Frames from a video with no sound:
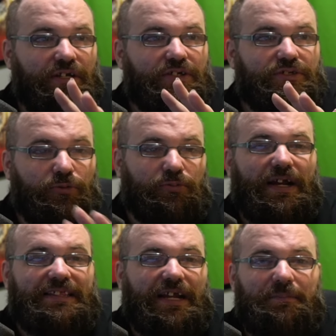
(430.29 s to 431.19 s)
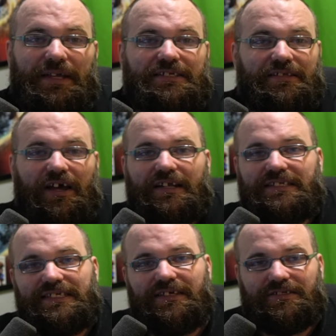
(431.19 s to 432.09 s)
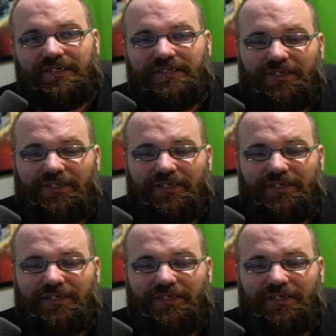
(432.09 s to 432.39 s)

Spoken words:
So right there makes a lot of sense because,